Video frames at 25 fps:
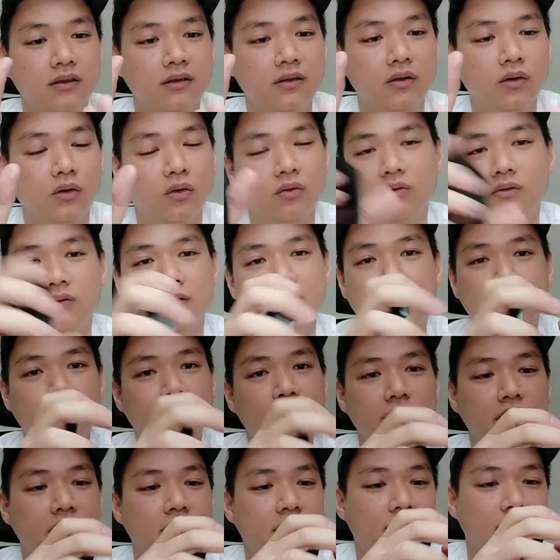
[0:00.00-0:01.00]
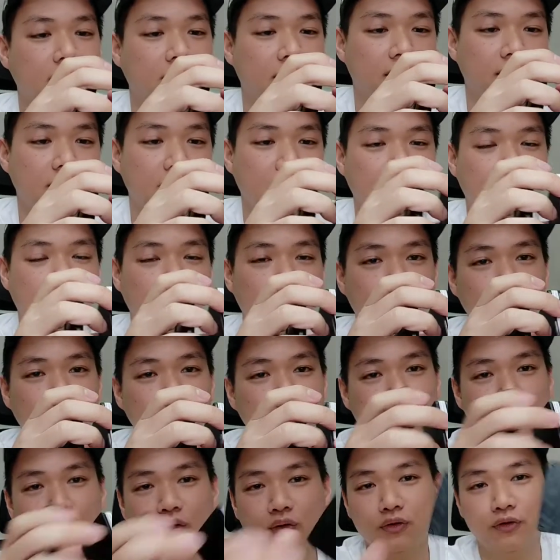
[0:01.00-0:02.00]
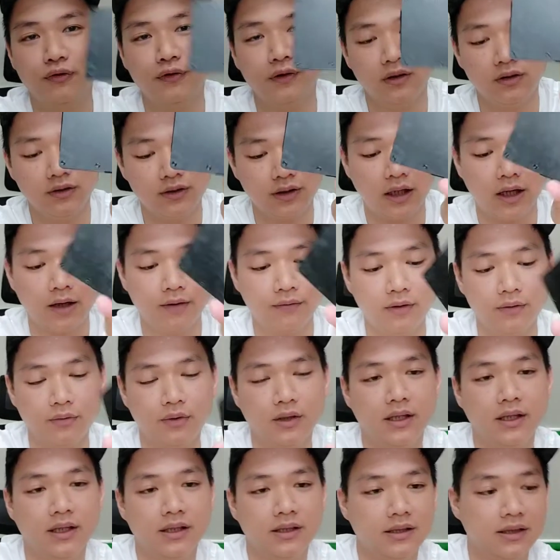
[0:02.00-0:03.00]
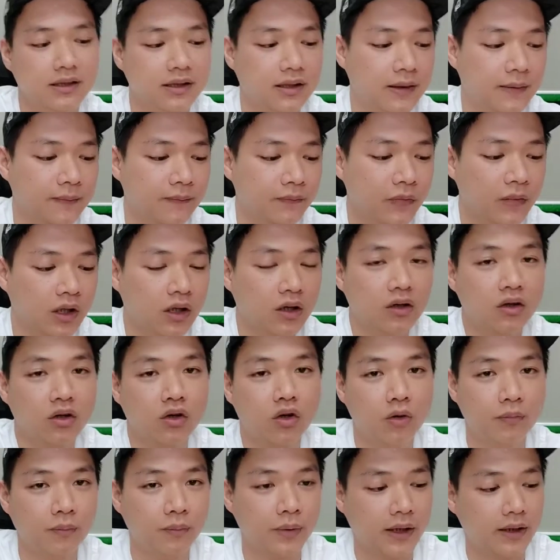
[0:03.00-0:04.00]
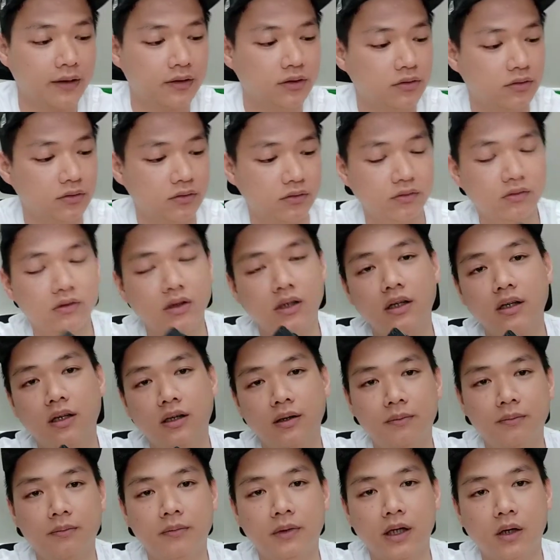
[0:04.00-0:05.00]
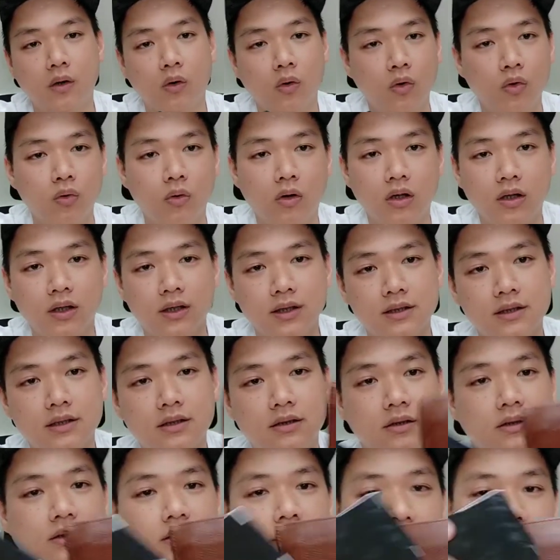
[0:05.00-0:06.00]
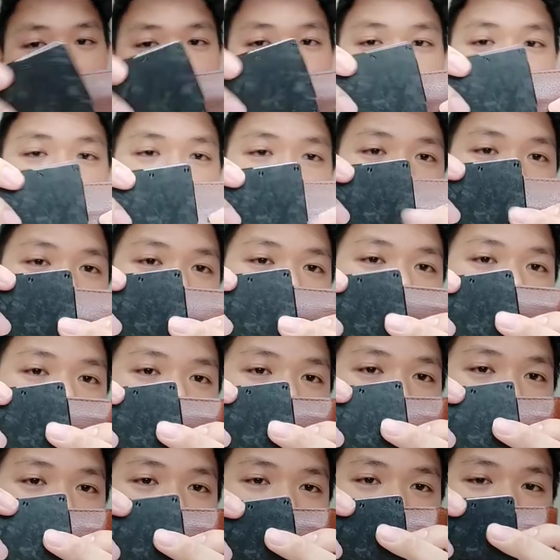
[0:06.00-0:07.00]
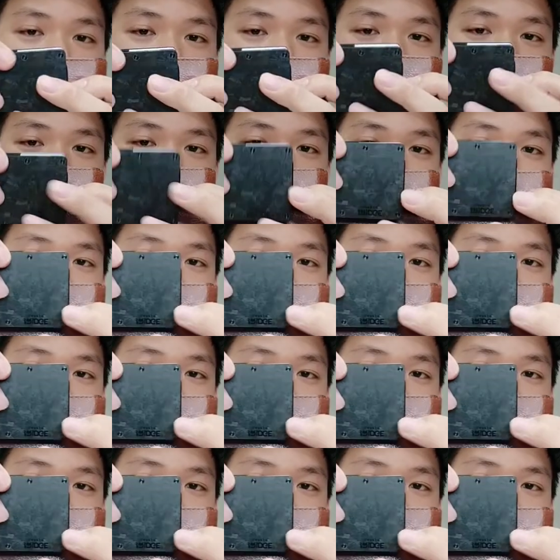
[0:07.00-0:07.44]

No, I don't think it feels heavy with this compared to my old wallets. Okay, this